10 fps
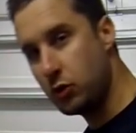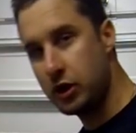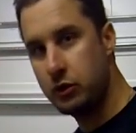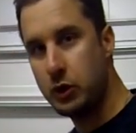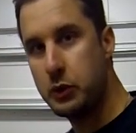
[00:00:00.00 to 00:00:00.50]

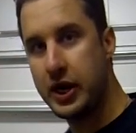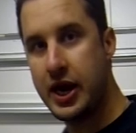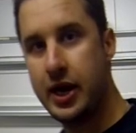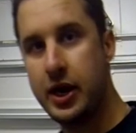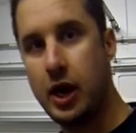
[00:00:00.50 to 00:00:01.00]
one, we went
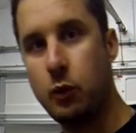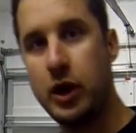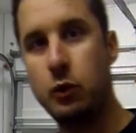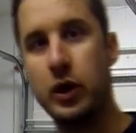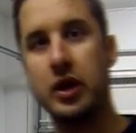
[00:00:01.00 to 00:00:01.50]
ahead and
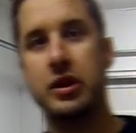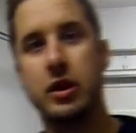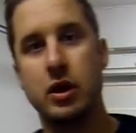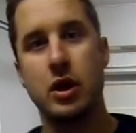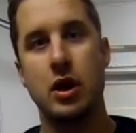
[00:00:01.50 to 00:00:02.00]
went with
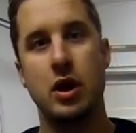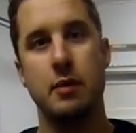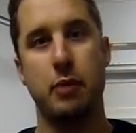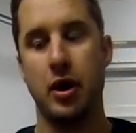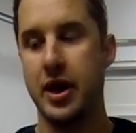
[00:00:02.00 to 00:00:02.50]

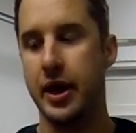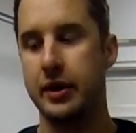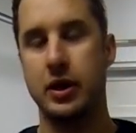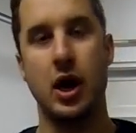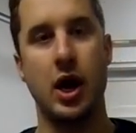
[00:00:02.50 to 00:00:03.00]
Barnett.
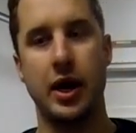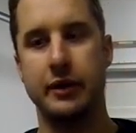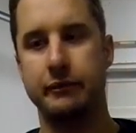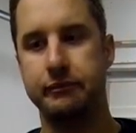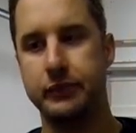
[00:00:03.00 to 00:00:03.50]

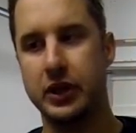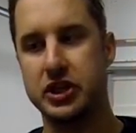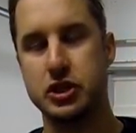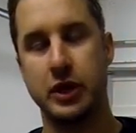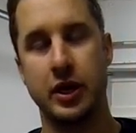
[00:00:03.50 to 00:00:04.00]
The
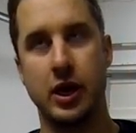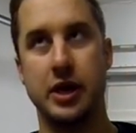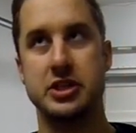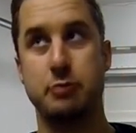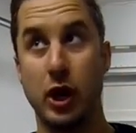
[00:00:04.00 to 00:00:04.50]
spring
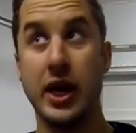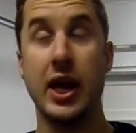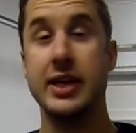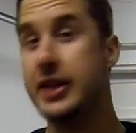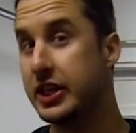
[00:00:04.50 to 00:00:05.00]

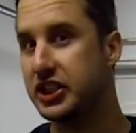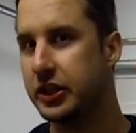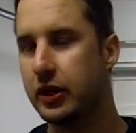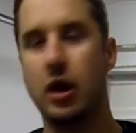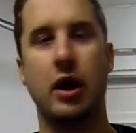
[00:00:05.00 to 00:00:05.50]

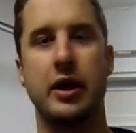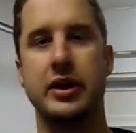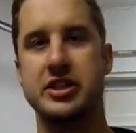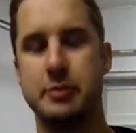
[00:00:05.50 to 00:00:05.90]
tension on it is